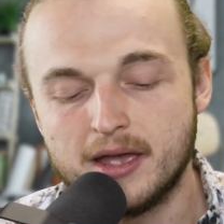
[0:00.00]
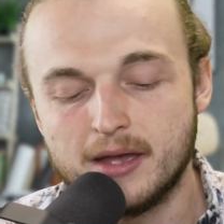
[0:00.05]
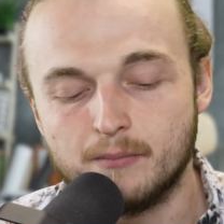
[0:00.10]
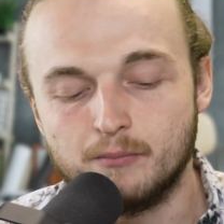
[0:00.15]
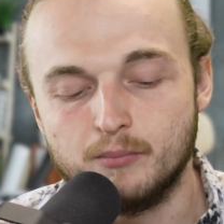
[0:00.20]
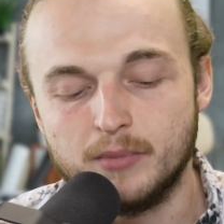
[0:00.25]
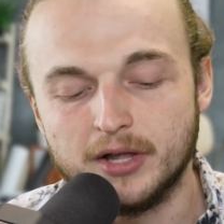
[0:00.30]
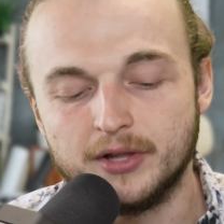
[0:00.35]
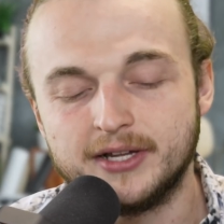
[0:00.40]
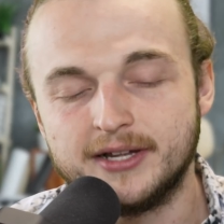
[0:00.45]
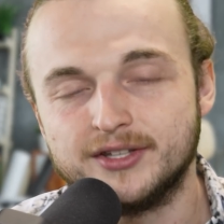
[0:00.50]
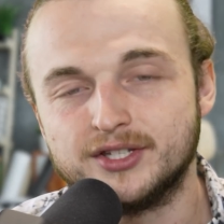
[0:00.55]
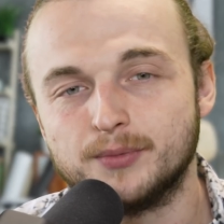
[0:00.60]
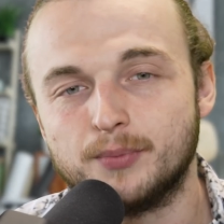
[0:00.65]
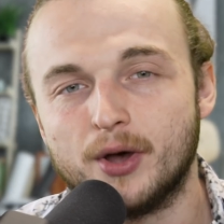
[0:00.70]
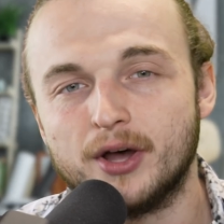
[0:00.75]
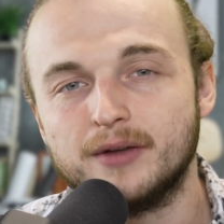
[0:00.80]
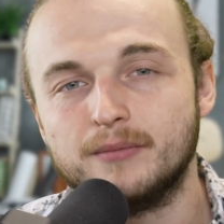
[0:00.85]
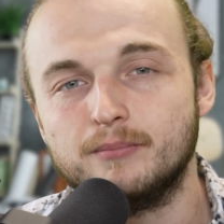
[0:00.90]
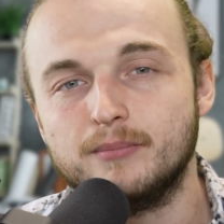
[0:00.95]
Millions
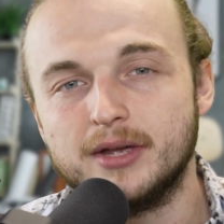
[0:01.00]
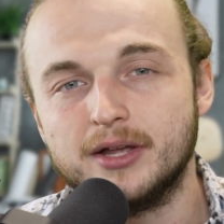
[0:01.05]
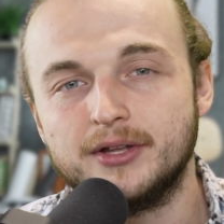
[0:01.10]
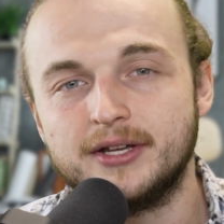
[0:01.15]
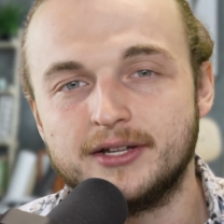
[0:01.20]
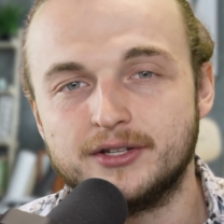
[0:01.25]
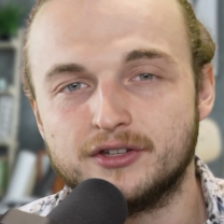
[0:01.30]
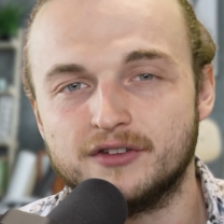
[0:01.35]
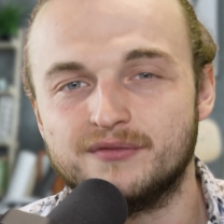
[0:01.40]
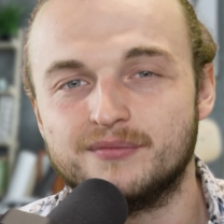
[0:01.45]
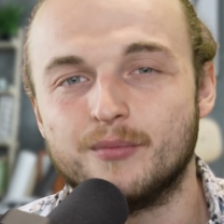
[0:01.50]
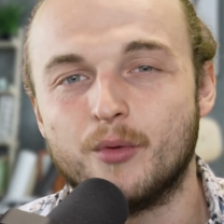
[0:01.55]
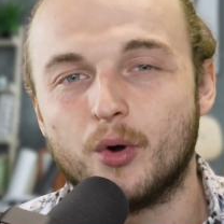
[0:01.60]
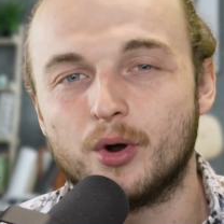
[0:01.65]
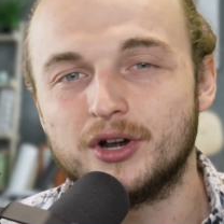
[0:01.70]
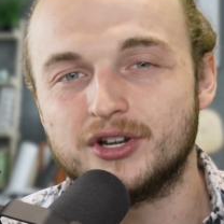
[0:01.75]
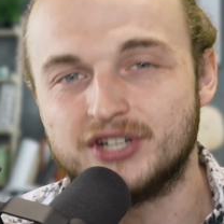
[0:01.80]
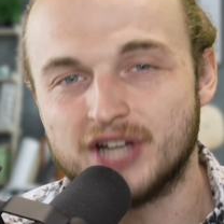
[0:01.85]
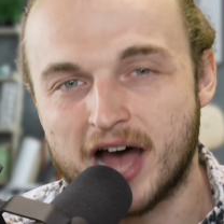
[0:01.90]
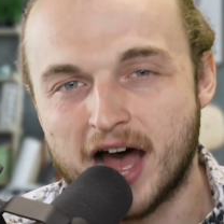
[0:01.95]
upon millions of
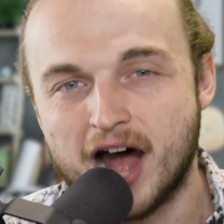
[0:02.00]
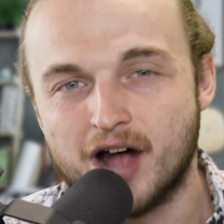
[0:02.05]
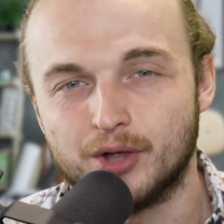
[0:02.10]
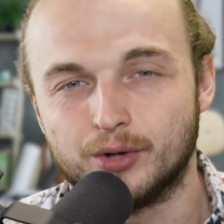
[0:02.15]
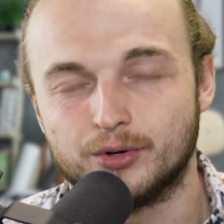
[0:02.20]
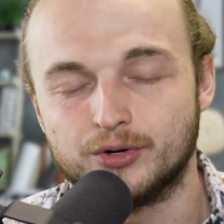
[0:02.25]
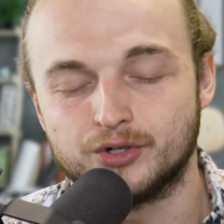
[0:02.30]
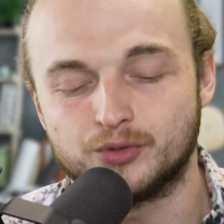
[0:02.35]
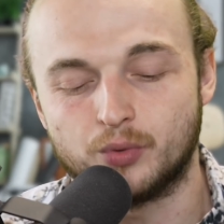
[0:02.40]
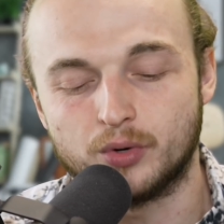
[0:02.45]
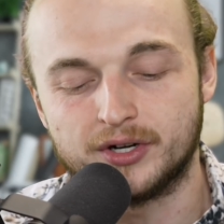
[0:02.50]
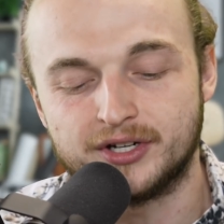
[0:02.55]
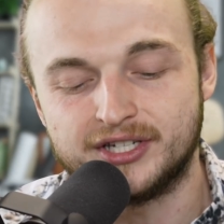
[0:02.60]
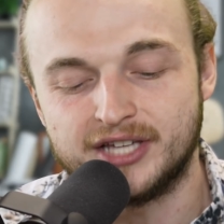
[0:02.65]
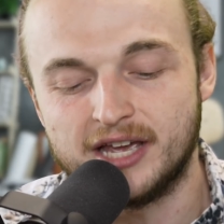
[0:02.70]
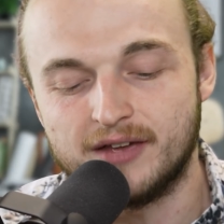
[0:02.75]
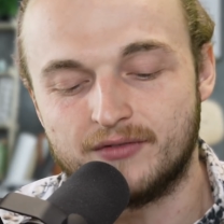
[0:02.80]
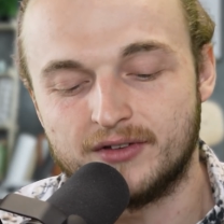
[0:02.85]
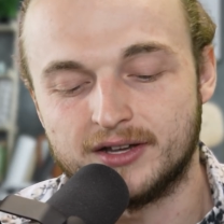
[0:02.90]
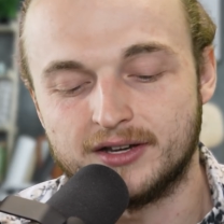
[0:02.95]
more dollars were
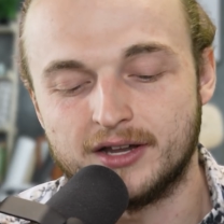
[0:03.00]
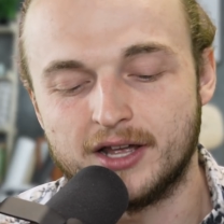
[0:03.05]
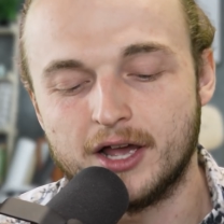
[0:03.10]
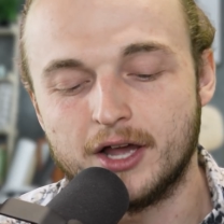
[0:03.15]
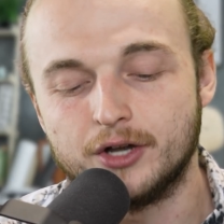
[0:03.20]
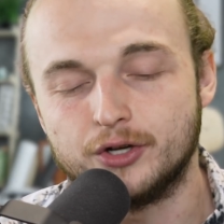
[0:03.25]
given